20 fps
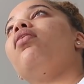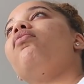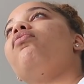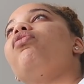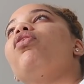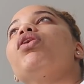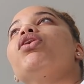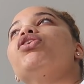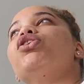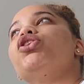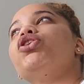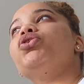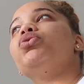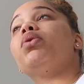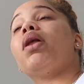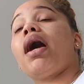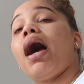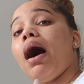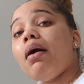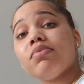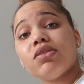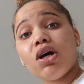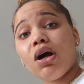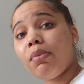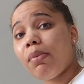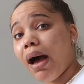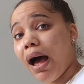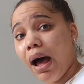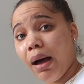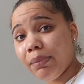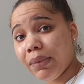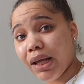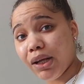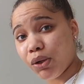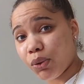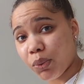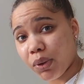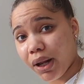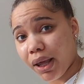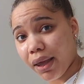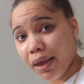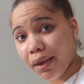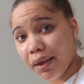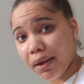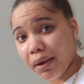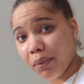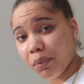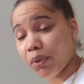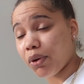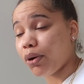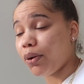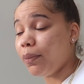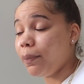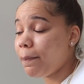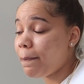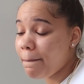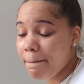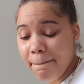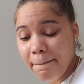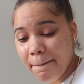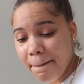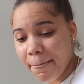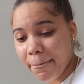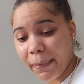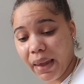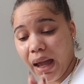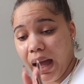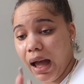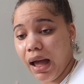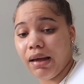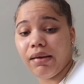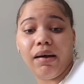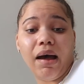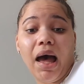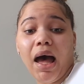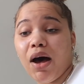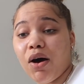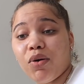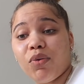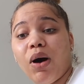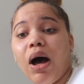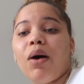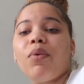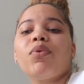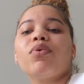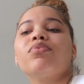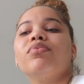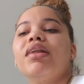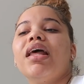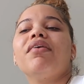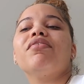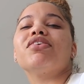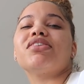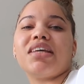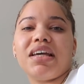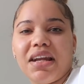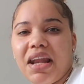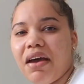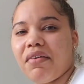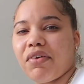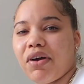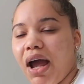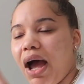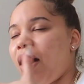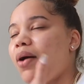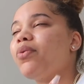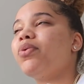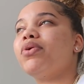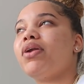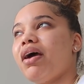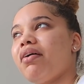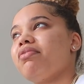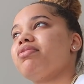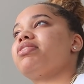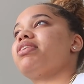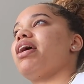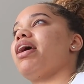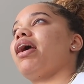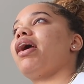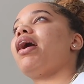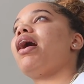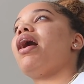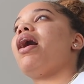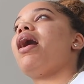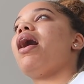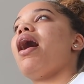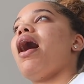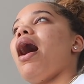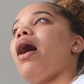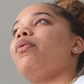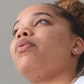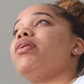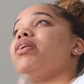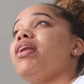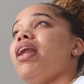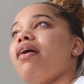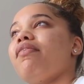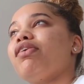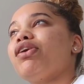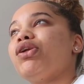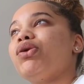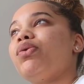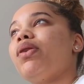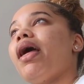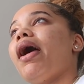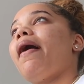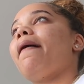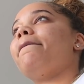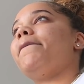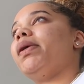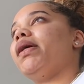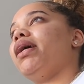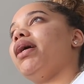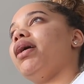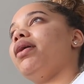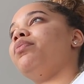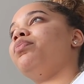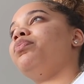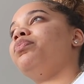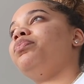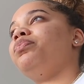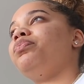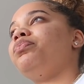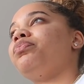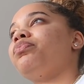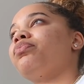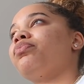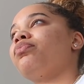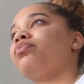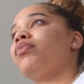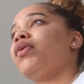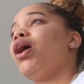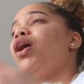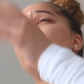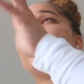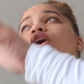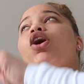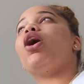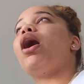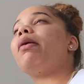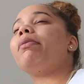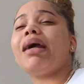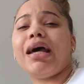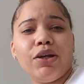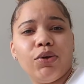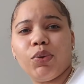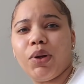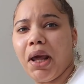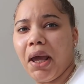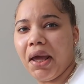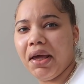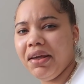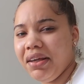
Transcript: for a shoe? Like, I'm sorry, but I'm not doing that. Well, I'll, I won't never say never. I will never say I would never do that, but girl, I'm not doing that.